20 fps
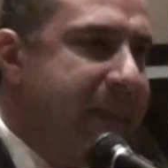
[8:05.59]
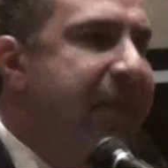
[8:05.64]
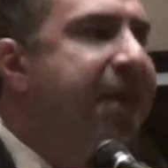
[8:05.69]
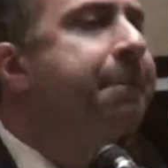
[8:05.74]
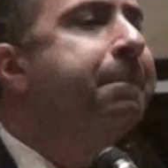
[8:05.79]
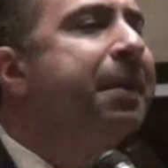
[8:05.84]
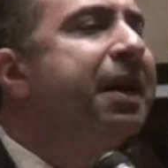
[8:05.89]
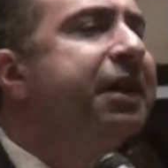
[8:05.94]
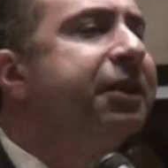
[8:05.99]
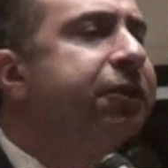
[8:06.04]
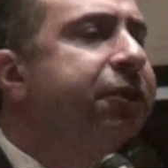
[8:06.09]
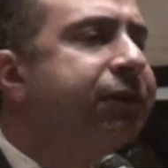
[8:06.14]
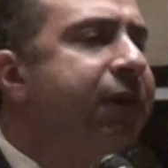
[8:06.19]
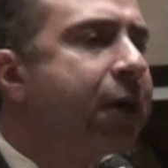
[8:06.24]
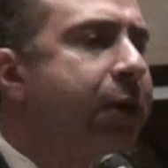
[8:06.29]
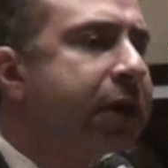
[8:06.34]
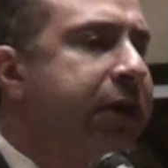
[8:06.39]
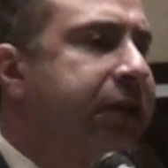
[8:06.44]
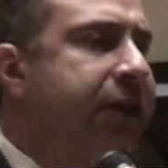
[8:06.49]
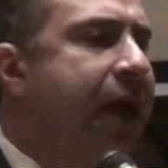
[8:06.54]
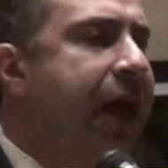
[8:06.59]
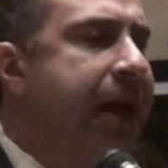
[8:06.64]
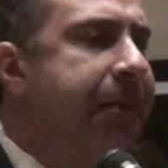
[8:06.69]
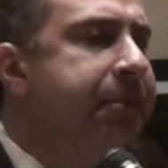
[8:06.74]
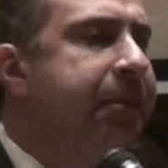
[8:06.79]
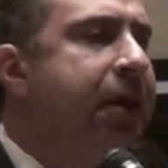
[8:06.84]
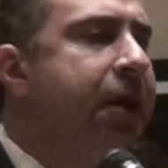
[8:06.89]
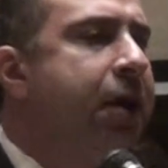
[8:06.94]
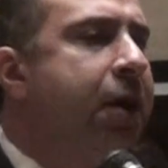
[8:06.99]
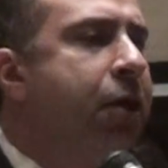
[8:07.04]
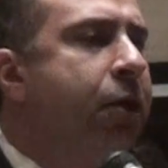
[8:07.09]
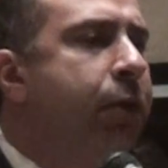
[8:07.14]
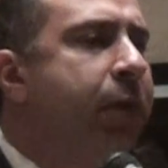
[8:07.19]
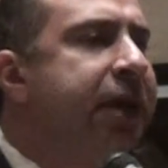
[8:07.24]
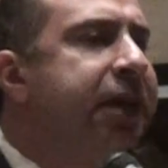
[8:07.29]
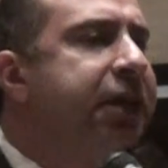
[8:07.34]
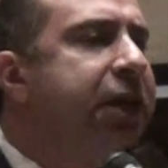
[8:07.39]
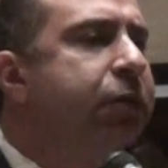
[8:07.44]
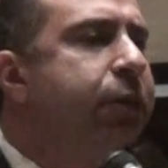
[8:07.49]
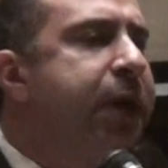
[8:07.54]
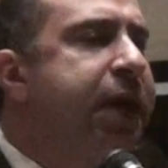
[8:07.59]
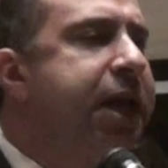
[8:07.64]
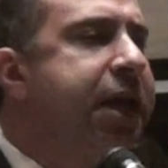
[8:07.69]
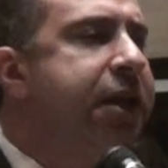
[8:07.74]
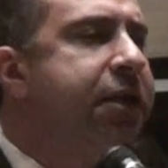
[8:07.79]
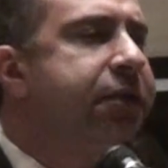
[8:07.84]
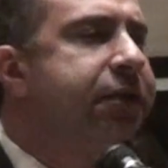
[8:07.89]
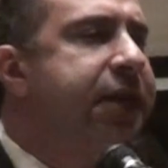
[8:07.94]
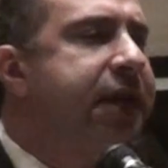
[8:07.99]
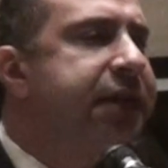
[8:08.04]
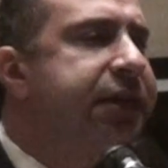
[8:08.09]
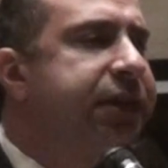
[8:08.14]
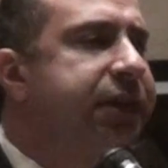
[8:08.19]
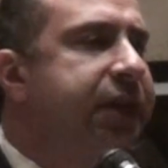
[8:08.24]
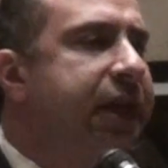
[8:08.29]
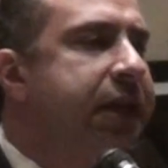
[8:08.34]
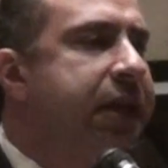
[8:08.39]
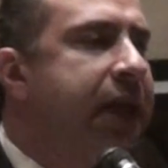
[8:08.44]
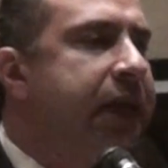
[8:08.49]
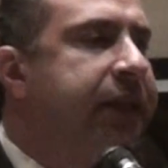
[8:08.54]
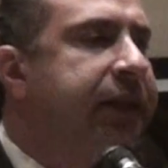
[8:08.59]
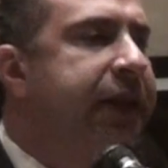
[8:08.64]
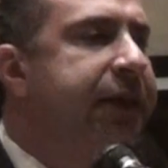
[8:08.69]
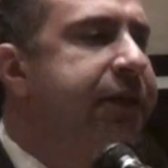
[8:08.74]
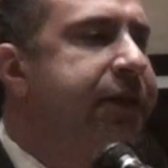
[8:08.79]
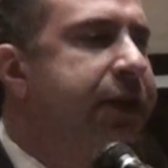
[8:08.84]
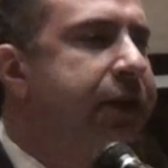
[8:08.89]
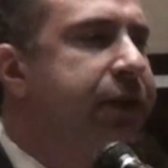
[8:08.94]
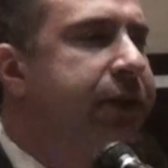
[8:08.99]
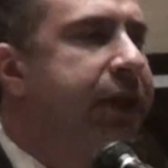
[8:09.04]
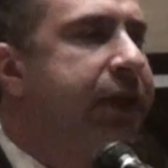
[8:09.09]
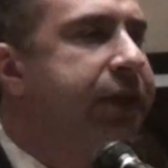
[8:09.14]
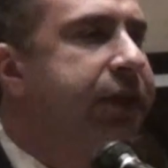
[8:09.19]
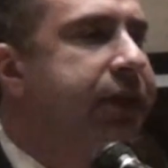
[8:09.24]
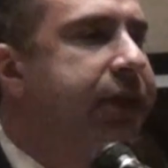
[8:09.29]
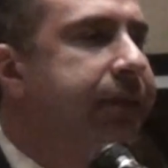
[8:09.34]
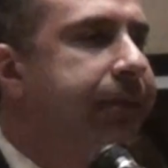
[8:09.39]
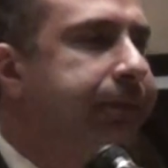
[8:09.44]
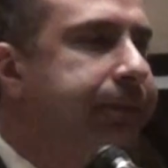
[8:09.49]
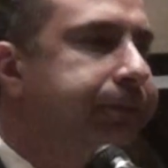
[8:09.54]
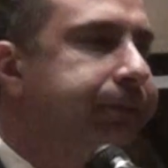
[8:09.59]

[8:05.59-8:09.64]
The peace of our time. When did we hear this in the 1930s?